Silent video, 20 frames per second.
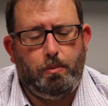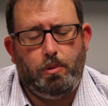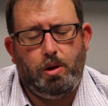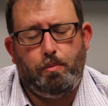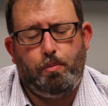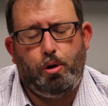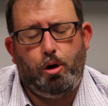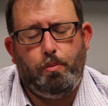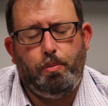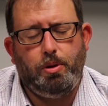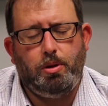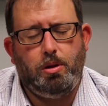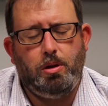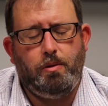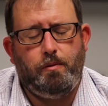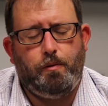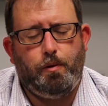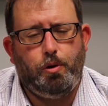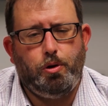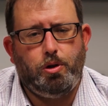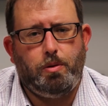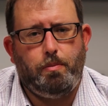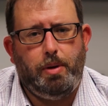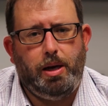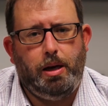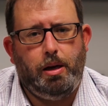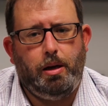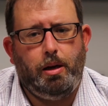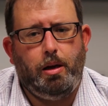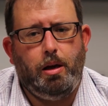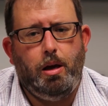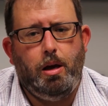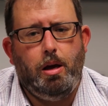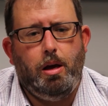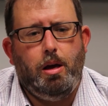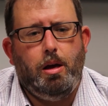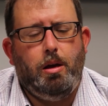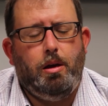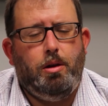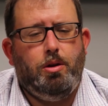The purpose of the first meeting
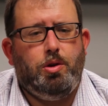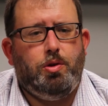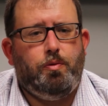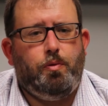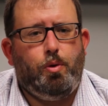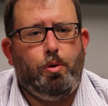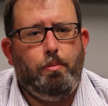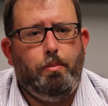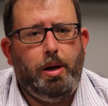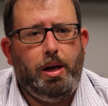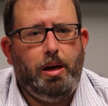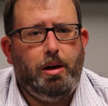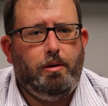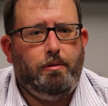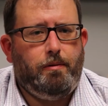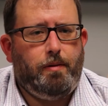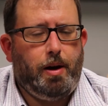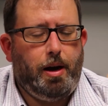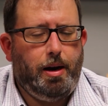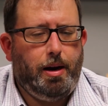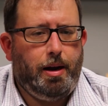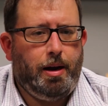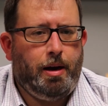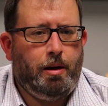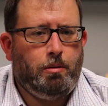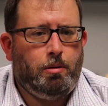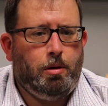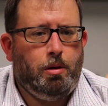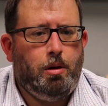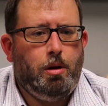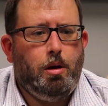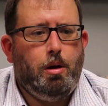is for me to find out